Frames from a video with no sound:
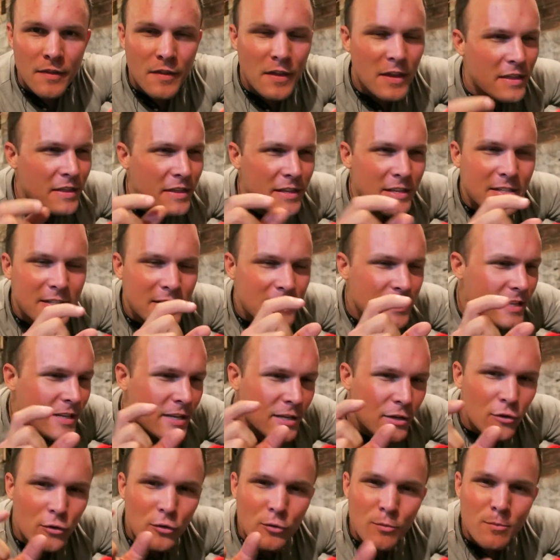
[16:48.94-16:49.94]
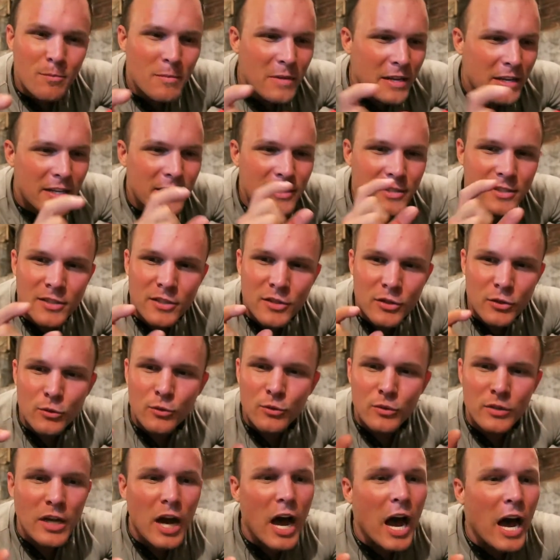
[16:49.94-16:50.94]
than this little
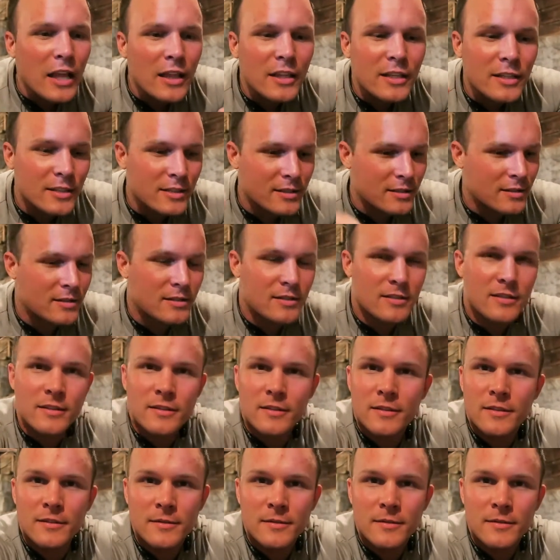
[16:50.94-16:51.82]
minuscule dollars